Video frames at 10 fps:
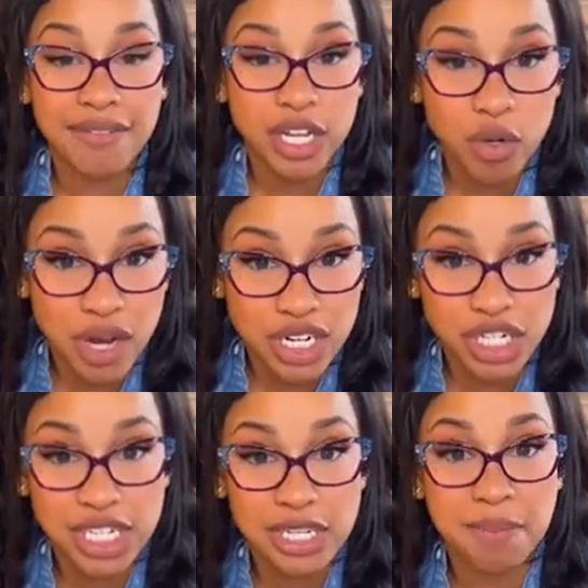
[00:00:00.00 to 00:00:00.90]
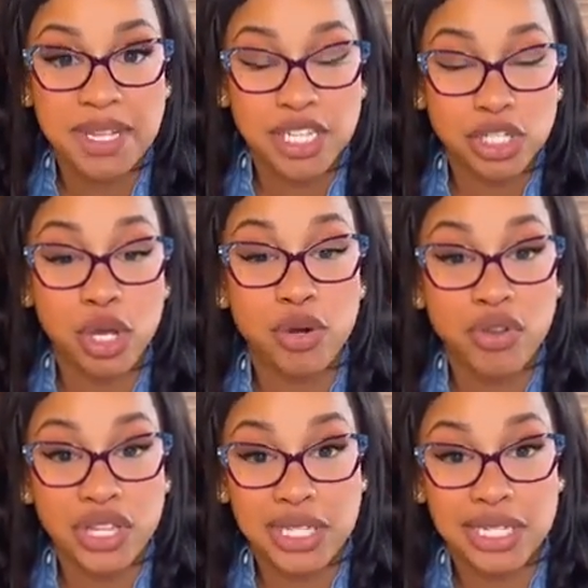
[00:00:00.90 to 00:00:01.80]
have any questions as a business
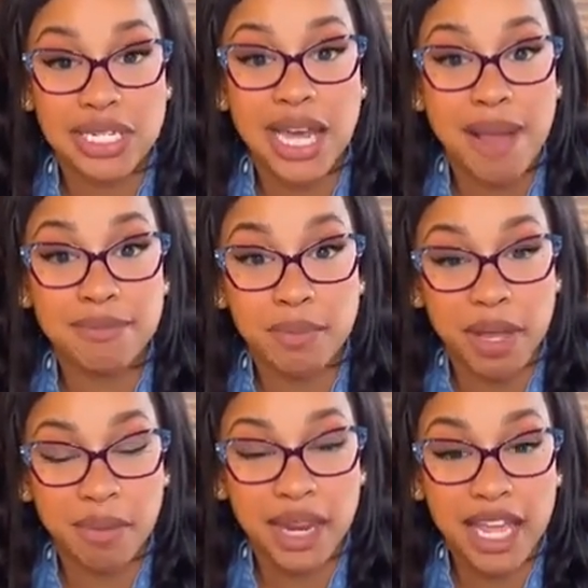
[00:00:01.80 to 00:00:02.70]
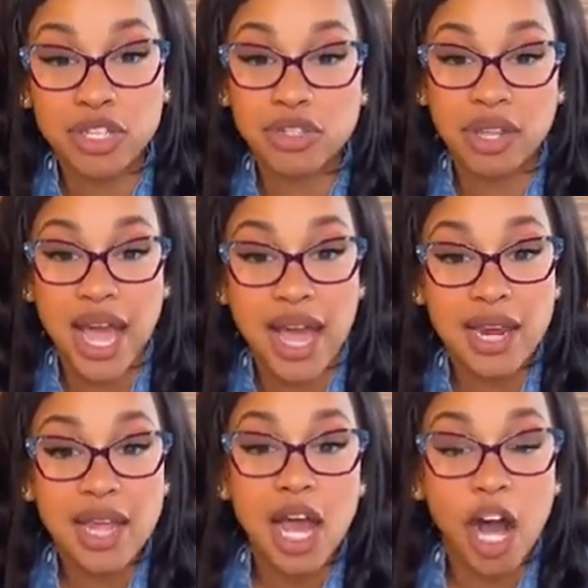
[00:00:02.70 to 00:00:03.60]
owner, this is the time to be able to answer
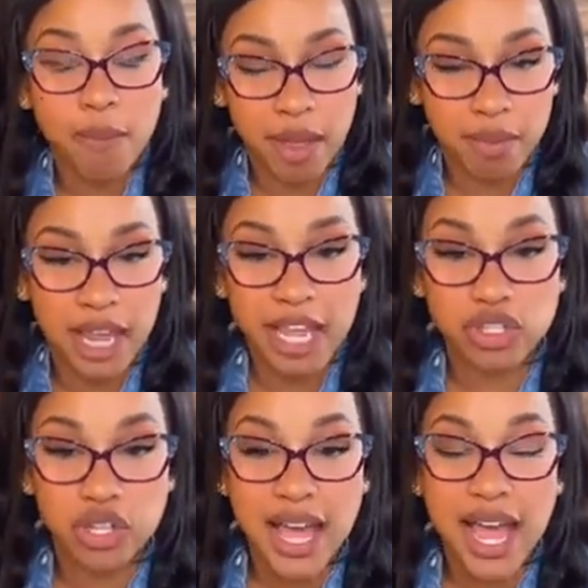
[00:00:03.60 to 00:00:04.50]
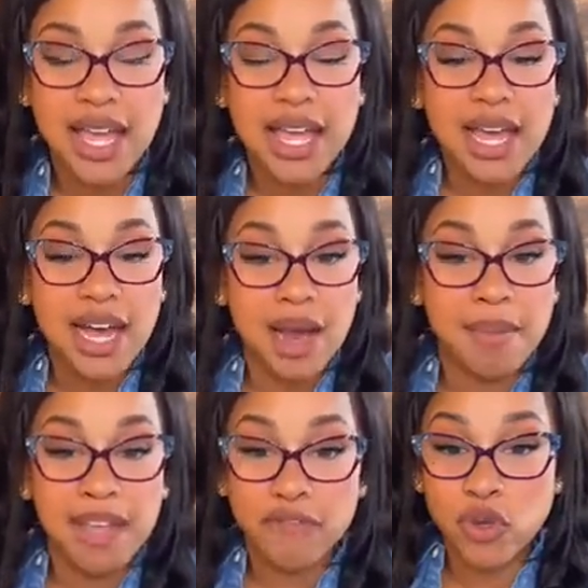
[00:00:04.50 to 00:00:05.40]
that. I'll be able to answer that.
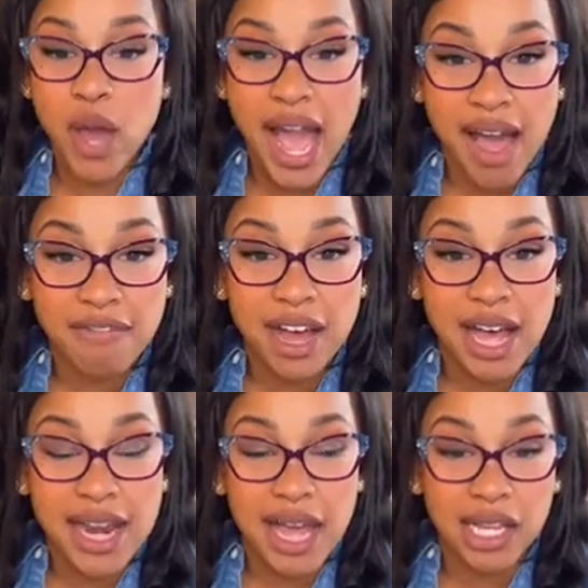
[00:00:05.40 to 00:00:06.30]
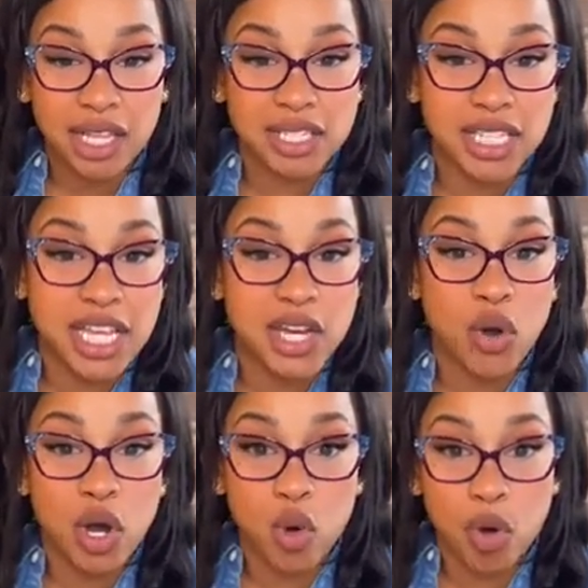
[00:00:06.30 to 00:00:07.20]
If you have an LLC
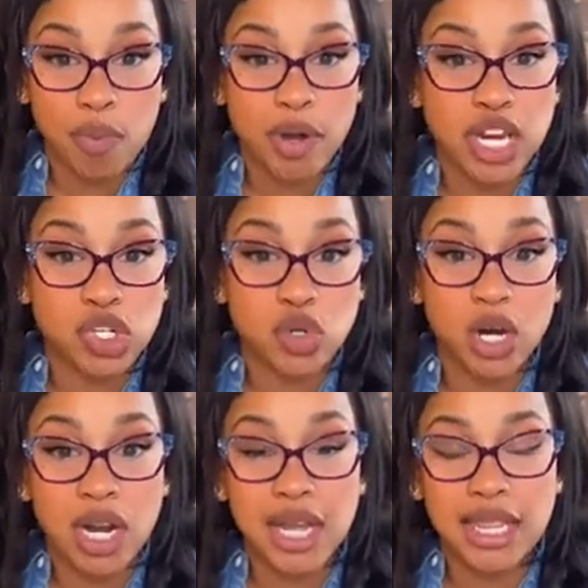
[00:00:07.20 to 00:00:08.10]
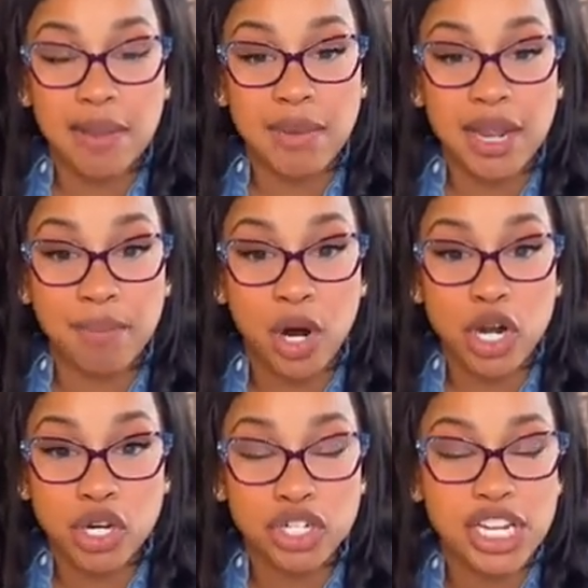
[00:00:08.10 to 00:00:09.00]
or a corporation or a limited
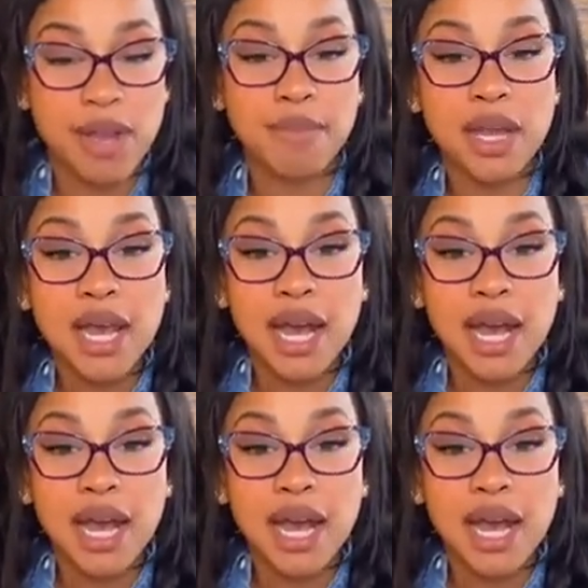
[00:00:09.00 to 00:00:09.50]
partnership,